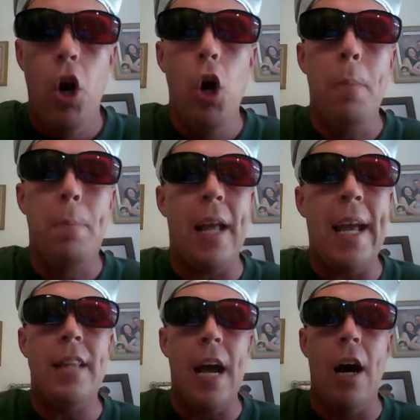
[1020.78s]
Who
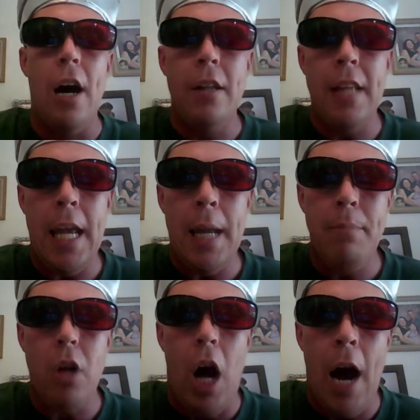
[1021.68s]
played that
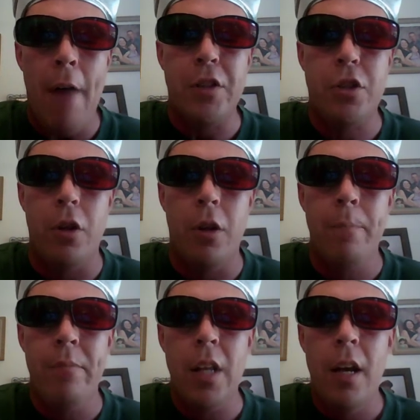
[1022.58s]
unnamed
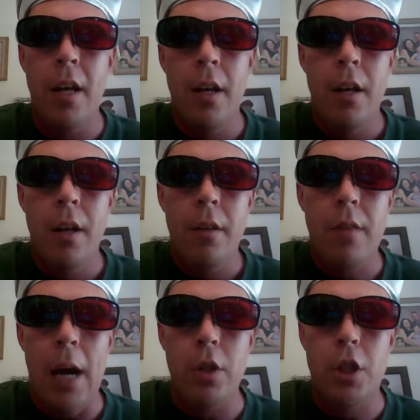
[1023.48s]
officer
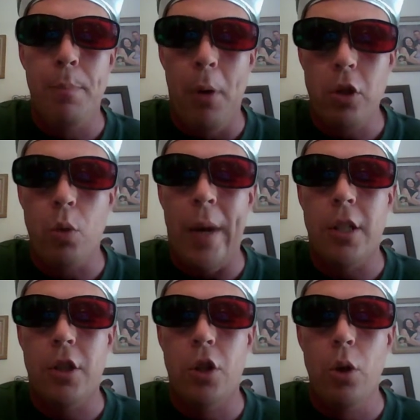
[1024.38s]
that was supposed to
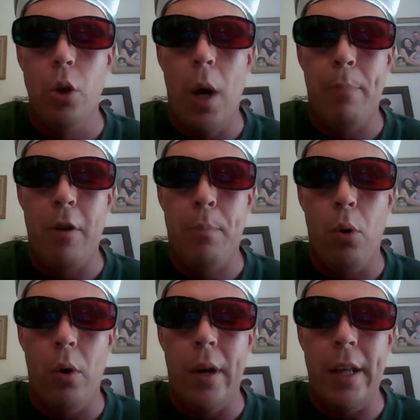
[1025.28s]
wake Sulu up
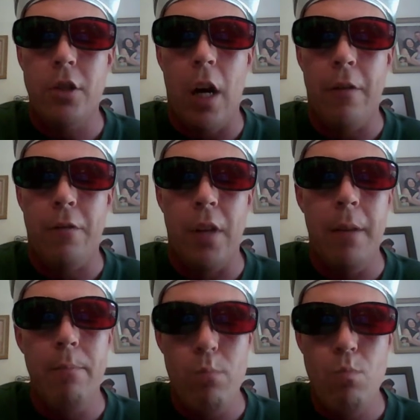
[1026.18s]
reporting Starfleet
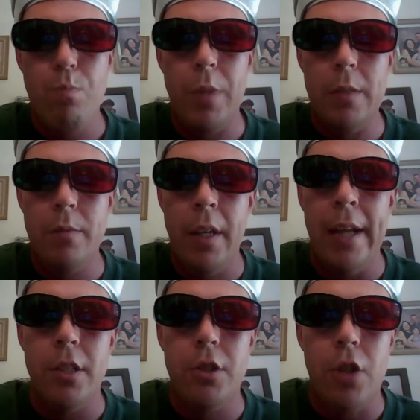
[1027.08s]

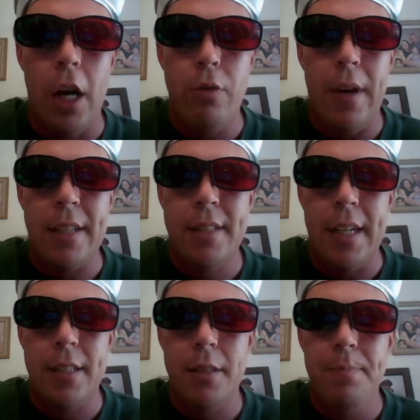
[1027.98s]
in Star Trek
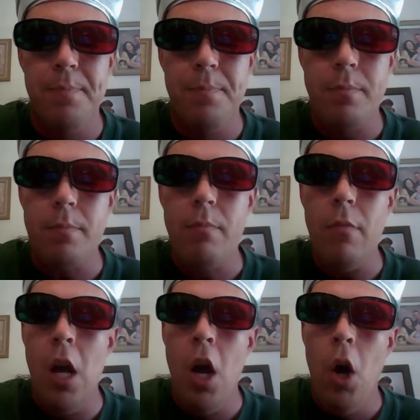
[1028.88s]
six?
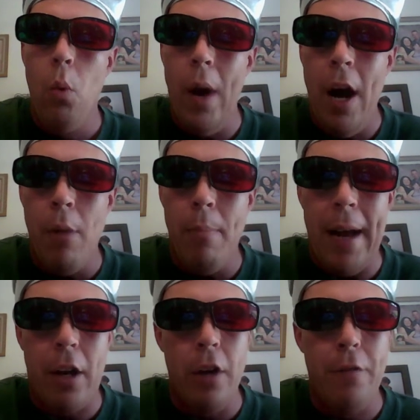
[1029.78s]
Well,
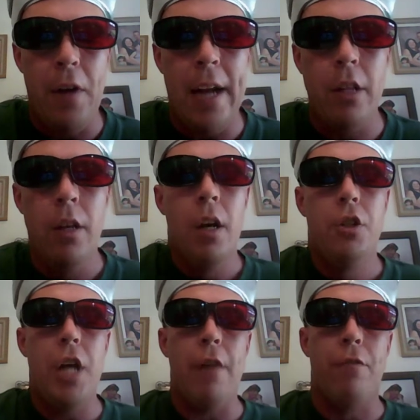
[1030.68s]
my good friend
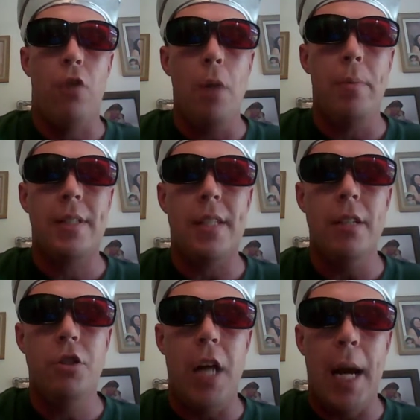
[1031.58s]
Jeff
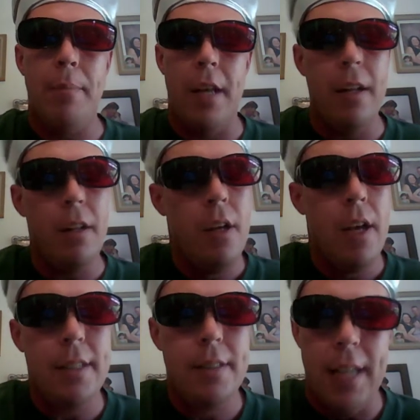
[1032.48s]
Roberson chimed in
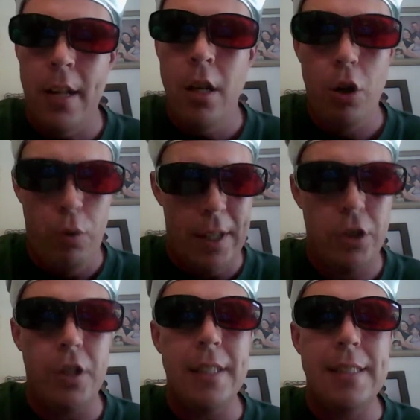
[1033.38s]
and said,
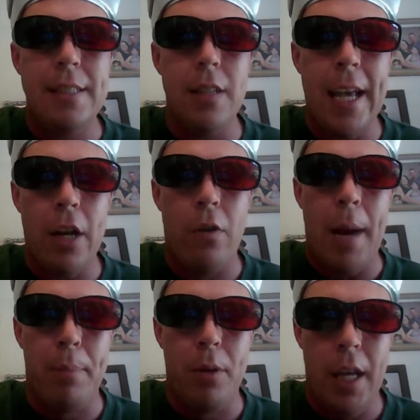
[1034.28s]
Christian Slater,
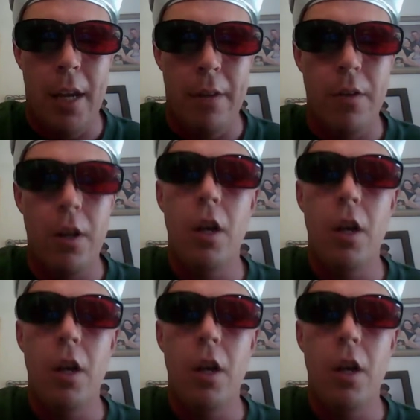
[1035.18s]
I believe.